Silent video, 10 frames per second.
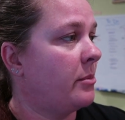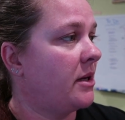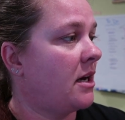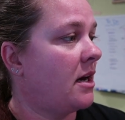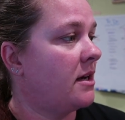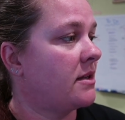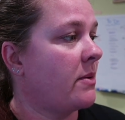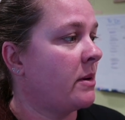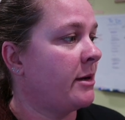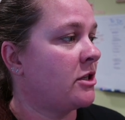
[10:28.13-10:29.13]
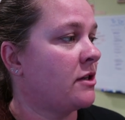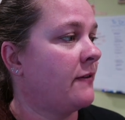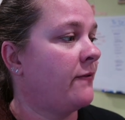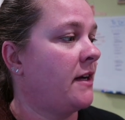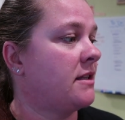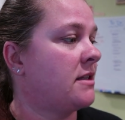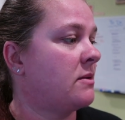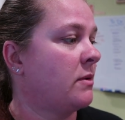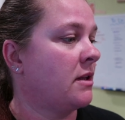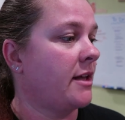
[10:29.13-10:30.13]
because I want to make sure it
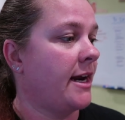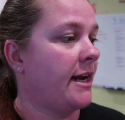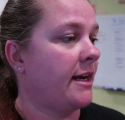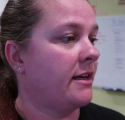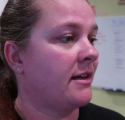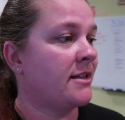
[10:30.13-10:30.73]
fits with the lining in,